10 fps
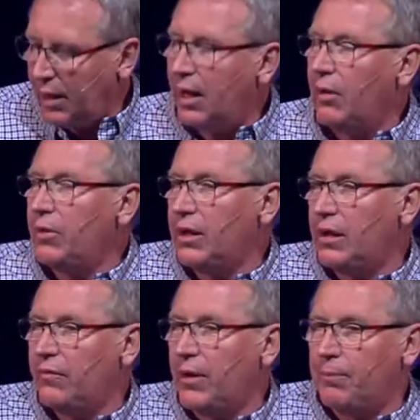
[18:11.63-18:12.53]
I want to
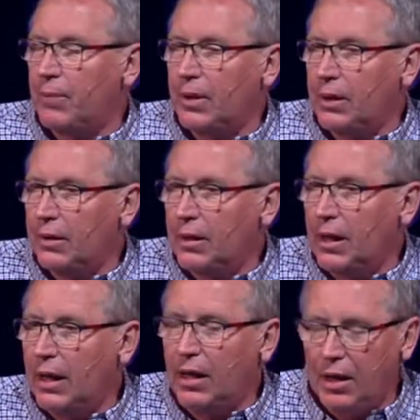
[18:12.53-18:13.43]
give up.
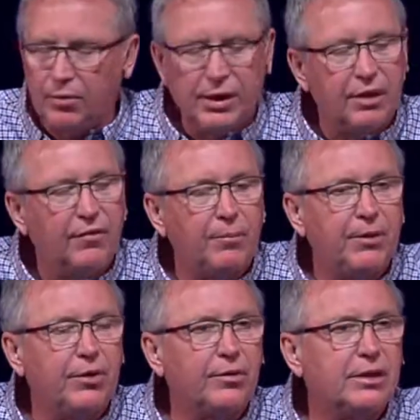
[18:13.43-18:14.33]
I would give up
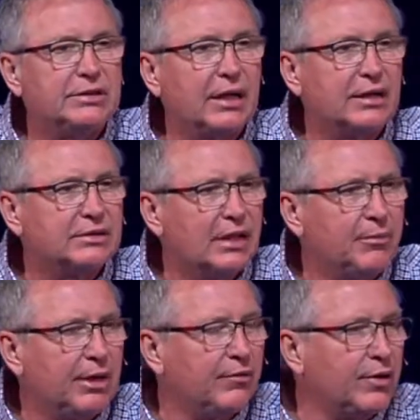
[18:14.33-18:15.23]
in 30 seconds. Let
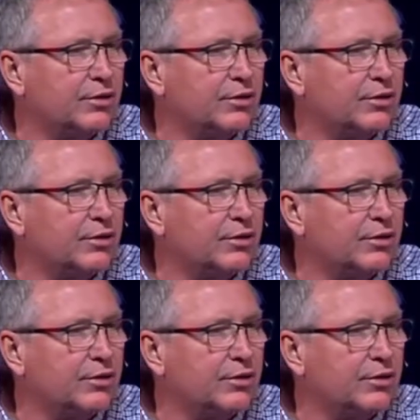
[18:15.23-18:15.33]
me give you an